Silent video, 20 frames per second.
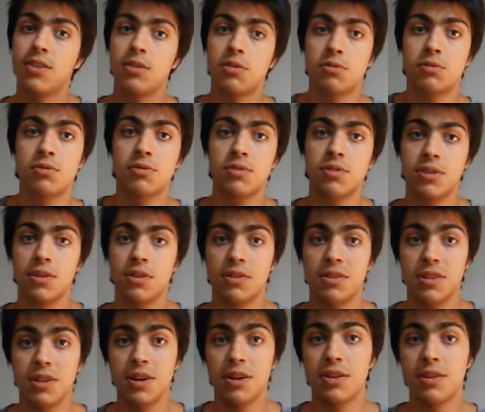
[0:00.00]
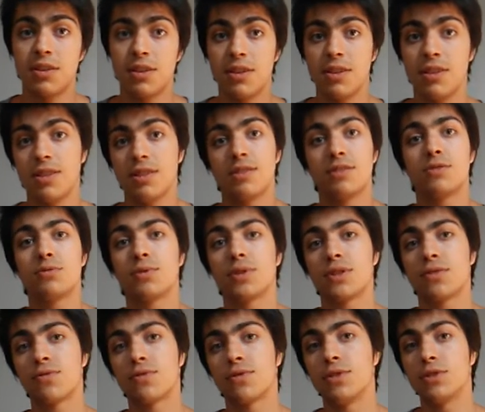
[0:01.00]
there's a lot less
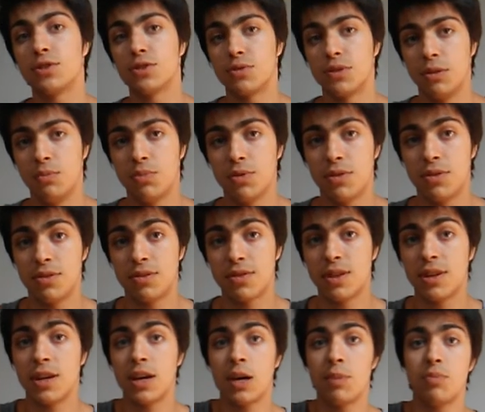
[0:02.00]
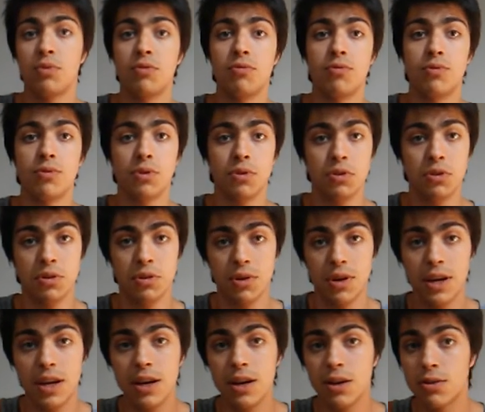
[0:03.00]
risk for injury. But this can happen for
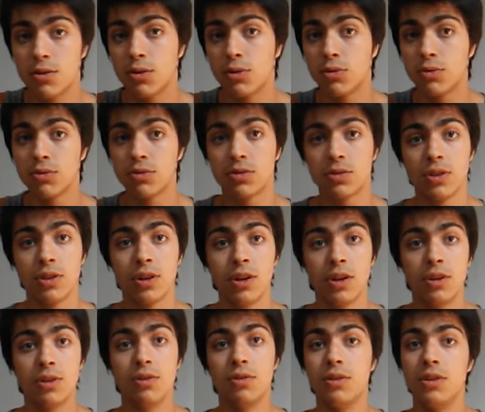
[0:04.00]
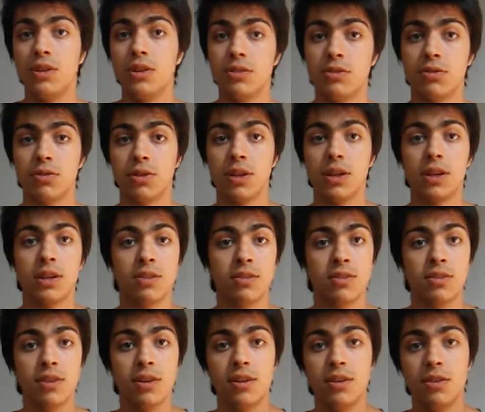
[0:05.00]
your ankles, your knees, your
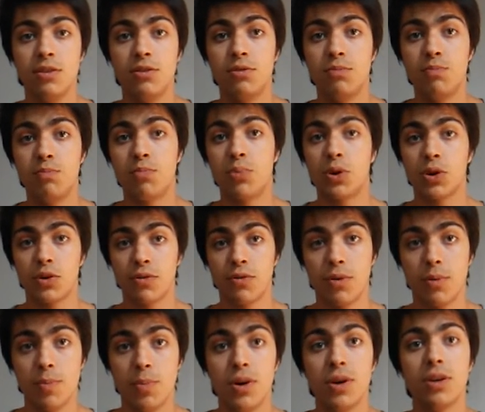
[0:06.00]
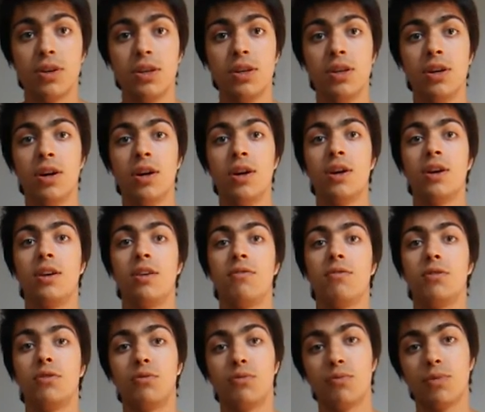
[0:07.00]
legs, any part of the body,
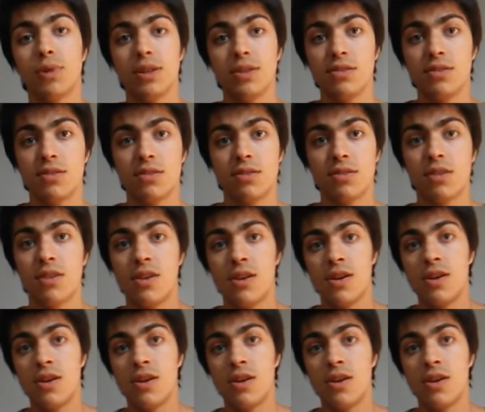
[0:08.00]
even your wrists.